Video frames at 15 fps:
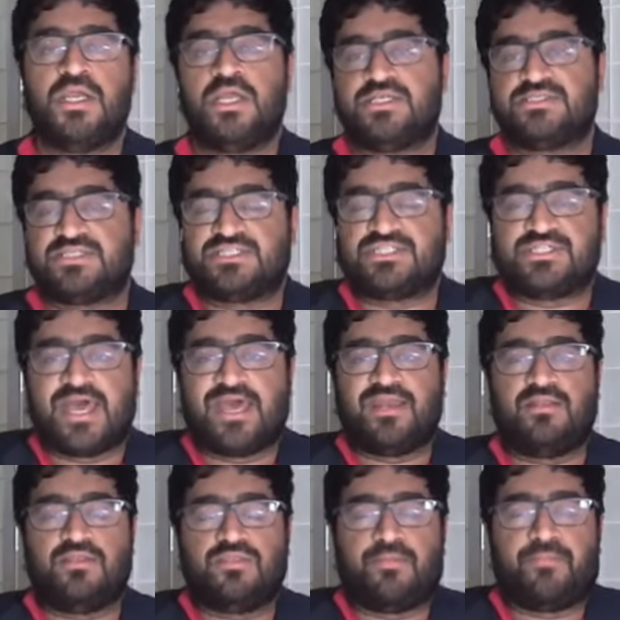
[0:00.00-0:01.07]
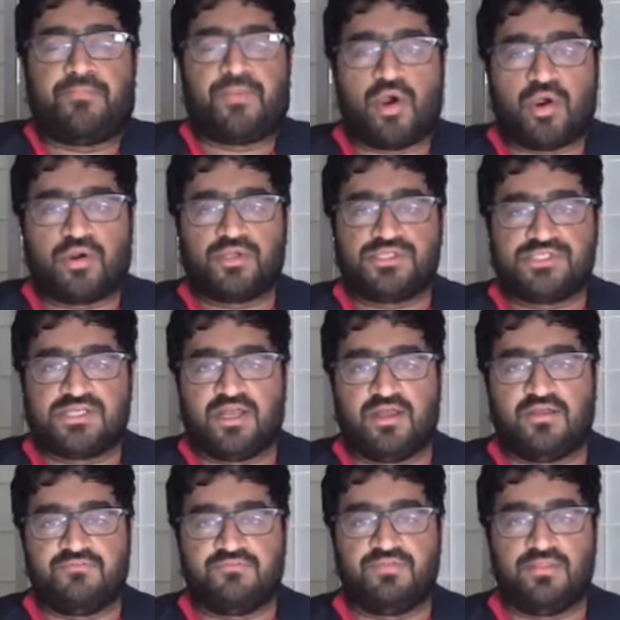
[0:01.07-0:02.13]
such that the parts
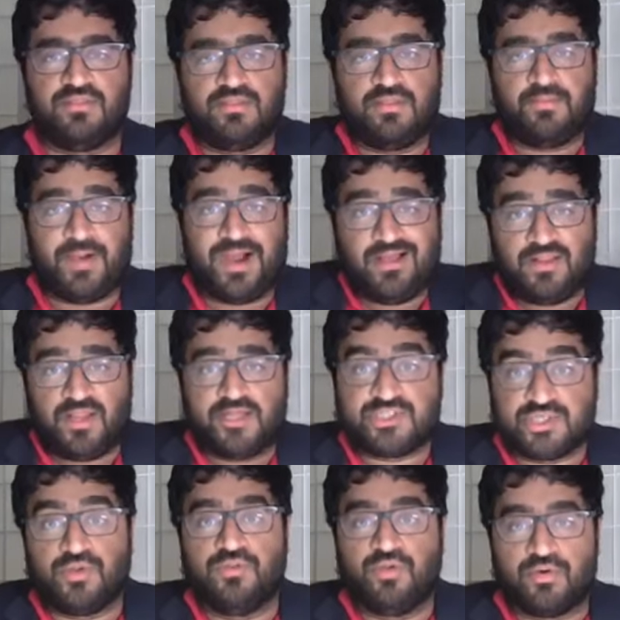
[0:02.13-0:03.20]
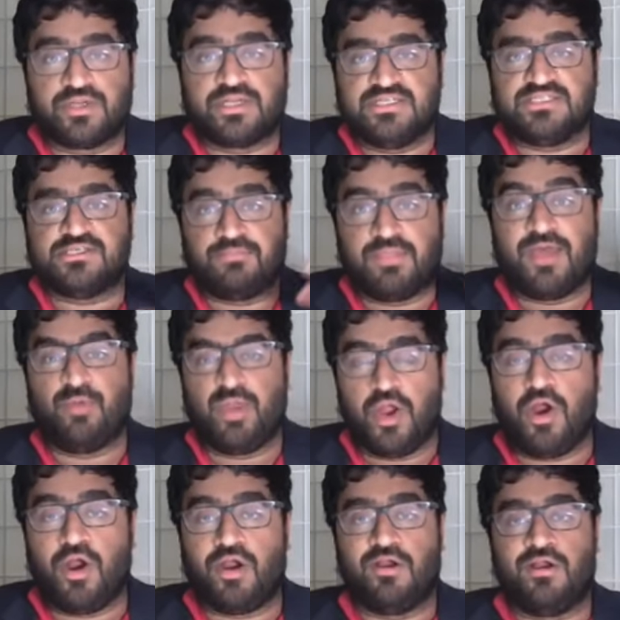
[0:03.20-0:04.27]
of the biological organism that we
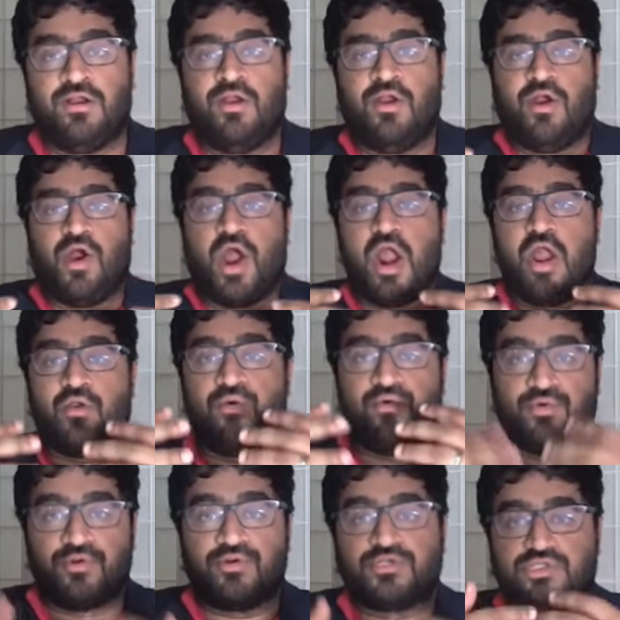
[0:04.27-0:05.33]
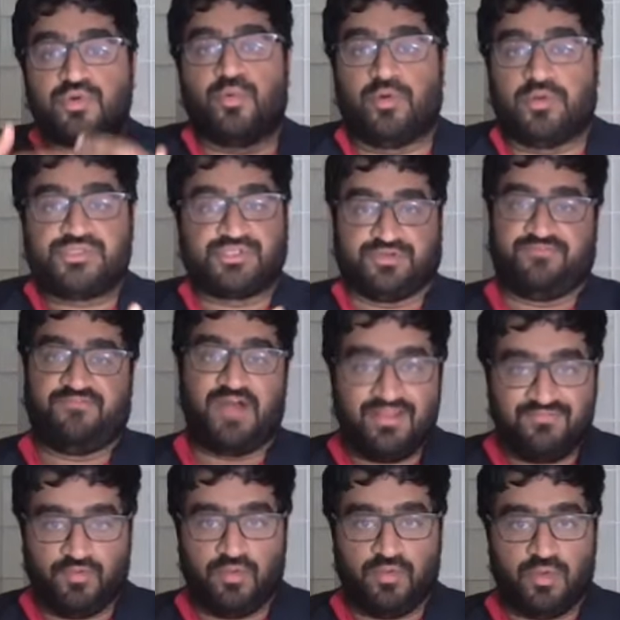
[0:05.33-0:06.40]
are are ordered towards
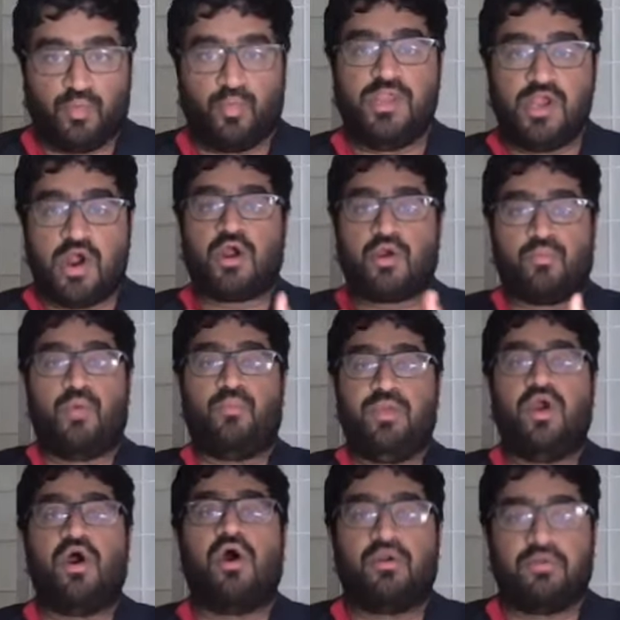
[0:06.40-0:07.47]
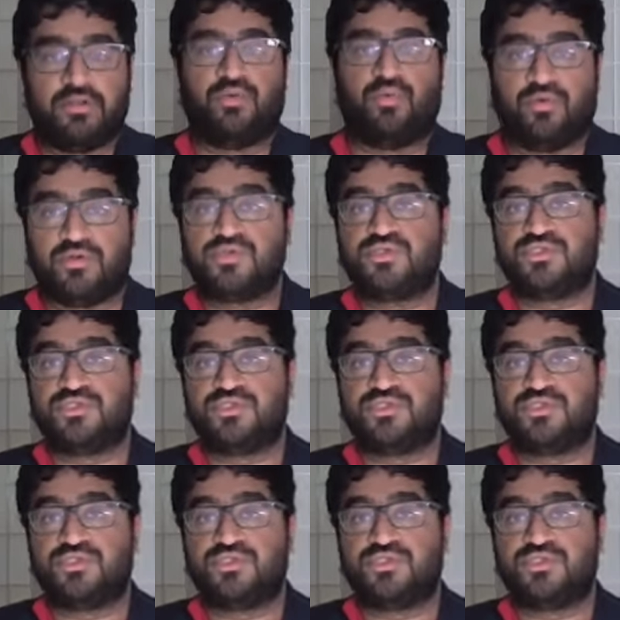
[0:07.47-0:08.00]
survival. We are what we are in order to